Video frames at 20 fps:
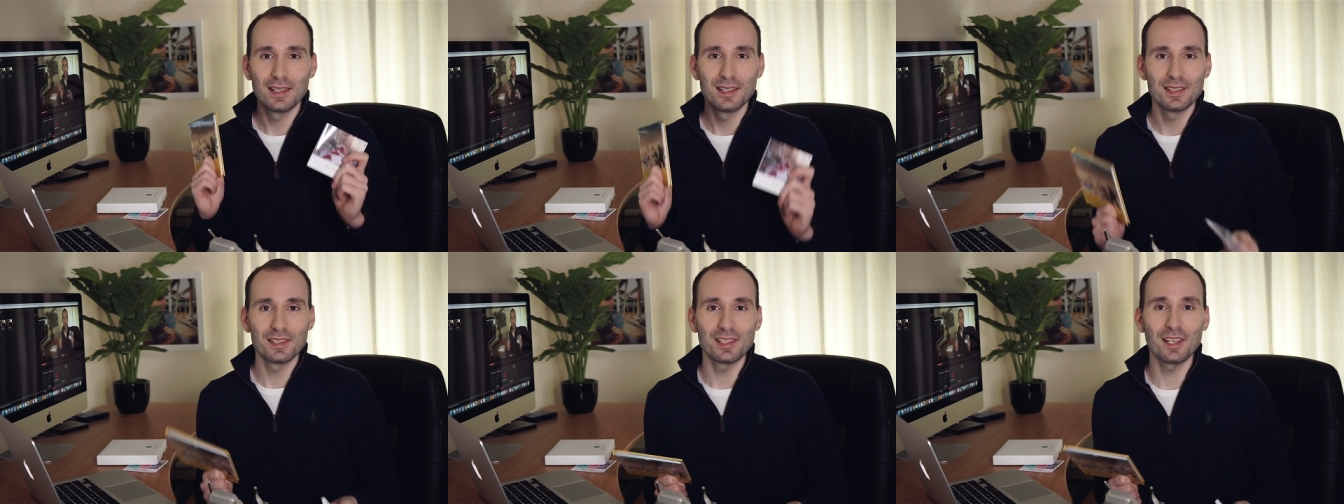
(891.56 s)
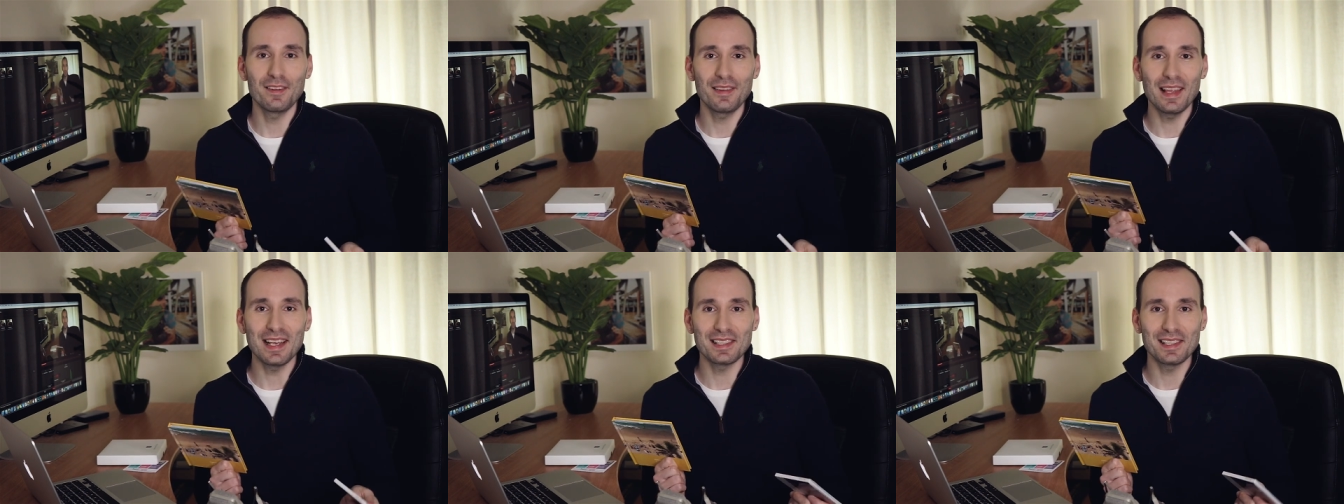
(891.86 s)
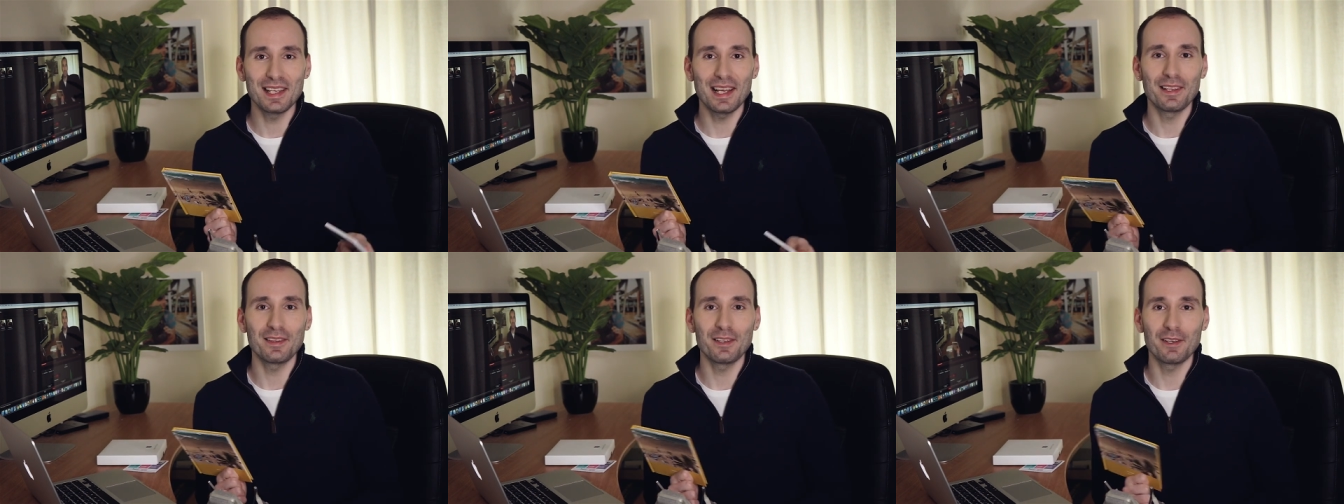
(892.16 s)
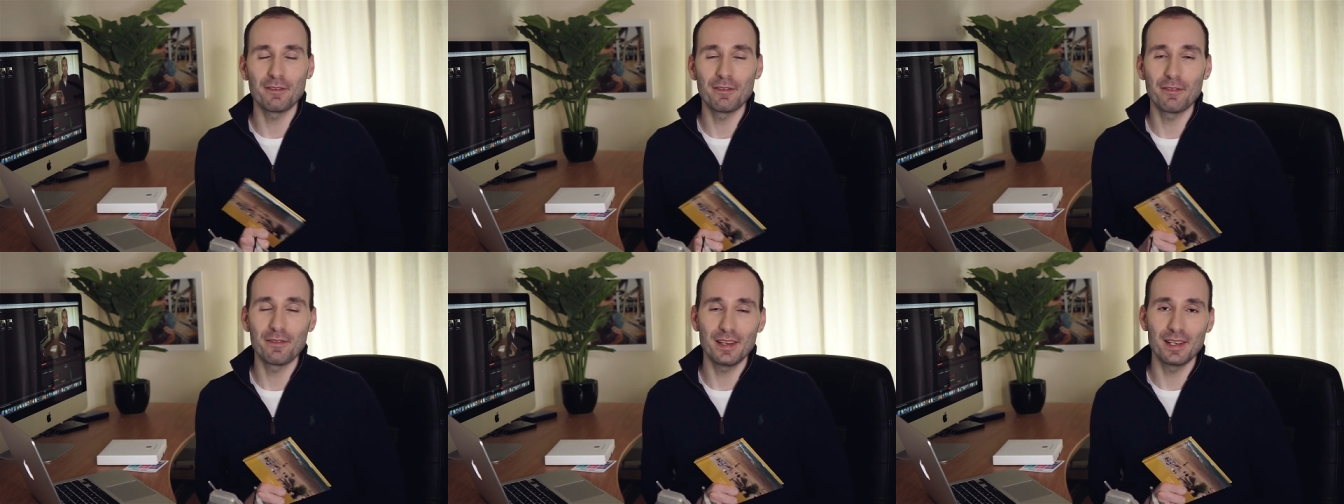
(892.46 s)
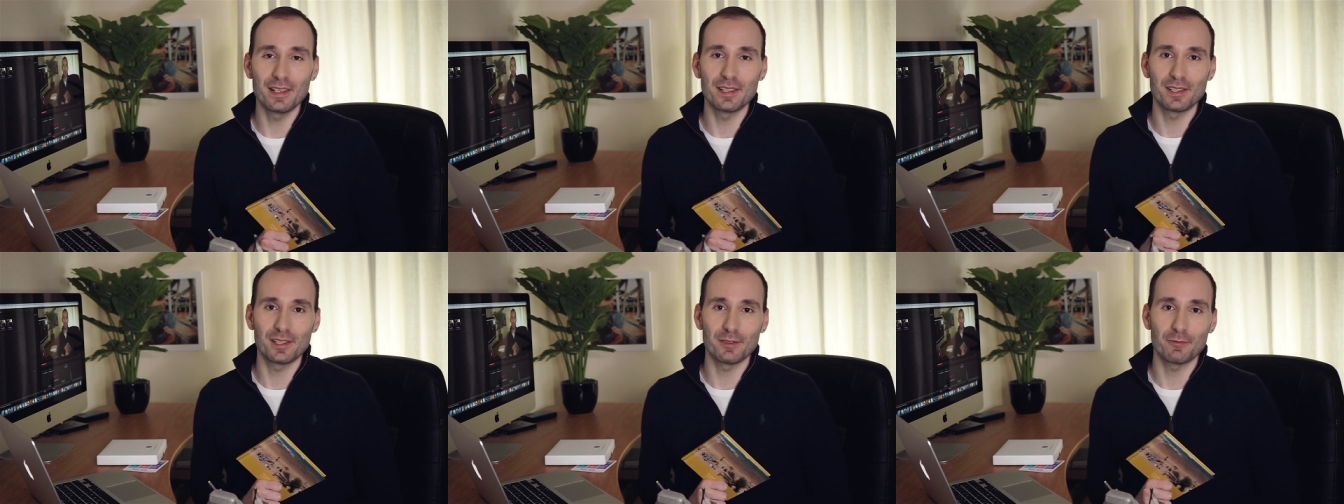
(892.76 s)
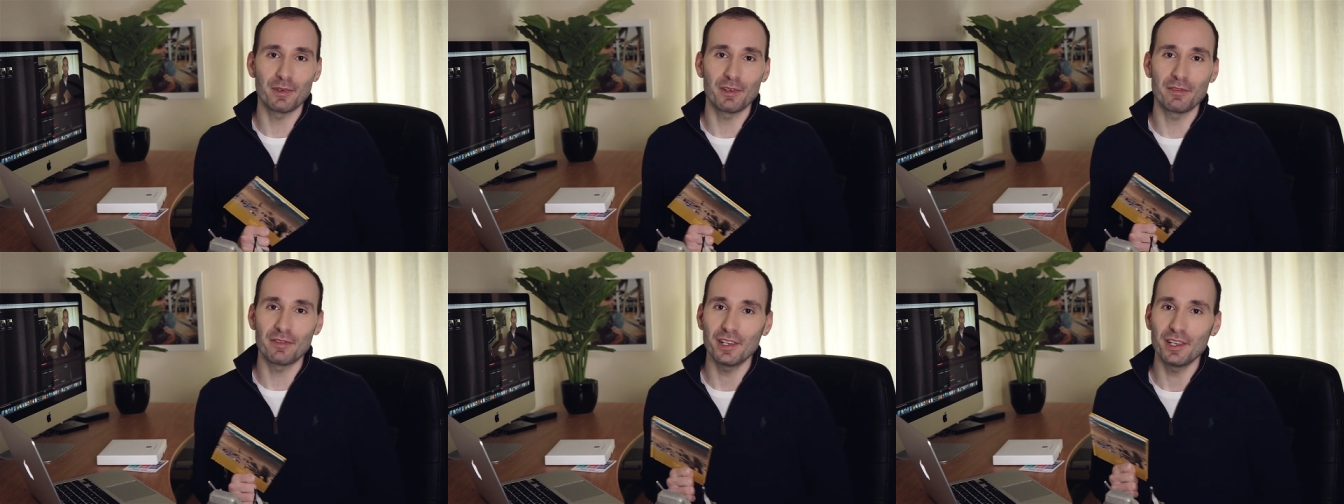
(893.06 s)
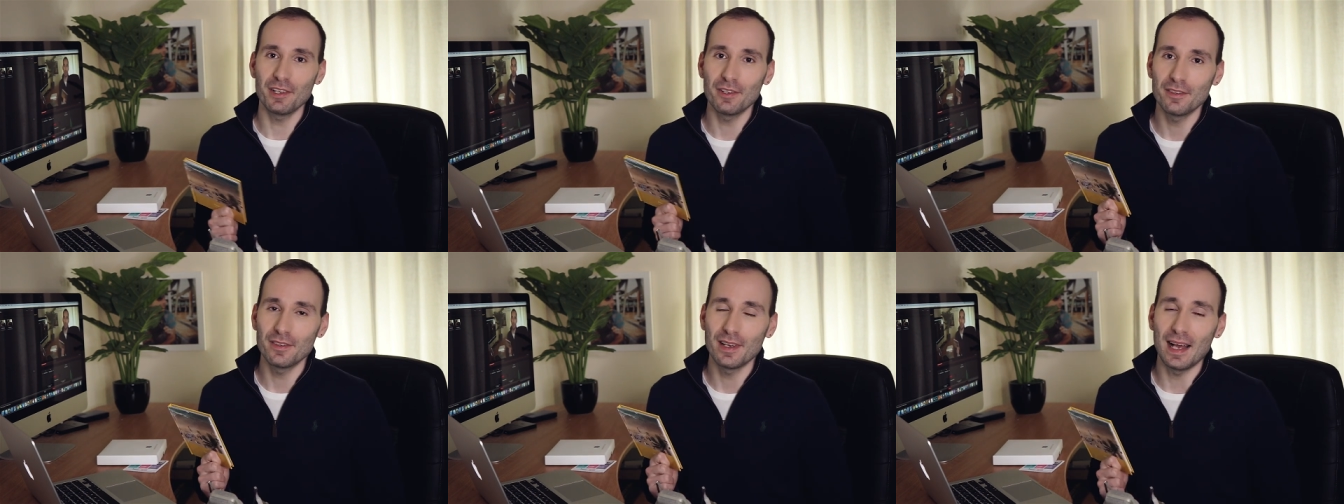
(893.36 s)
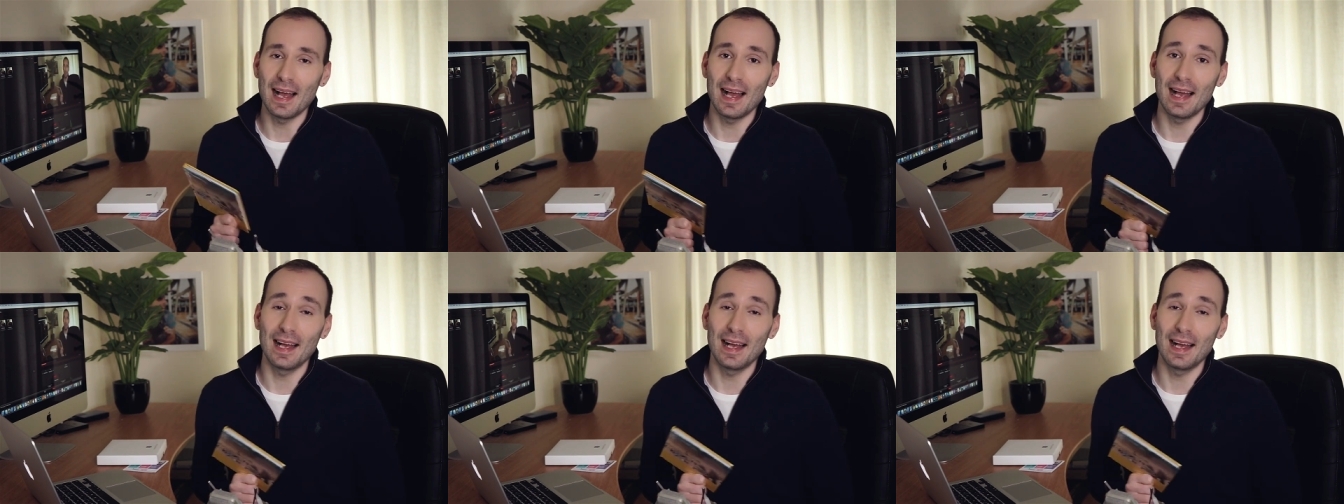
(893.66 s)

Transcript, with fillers: So that's the end of this review.